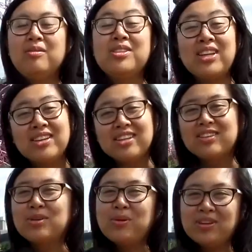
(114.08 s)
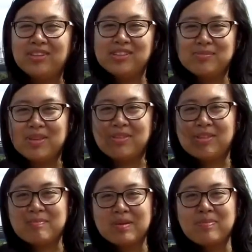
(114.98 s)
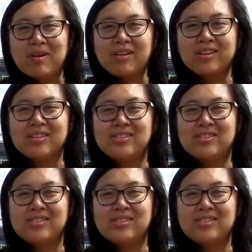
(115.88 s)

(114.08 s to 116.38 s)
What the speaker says: We're standing in the Queen Elizabeth Olympic Park,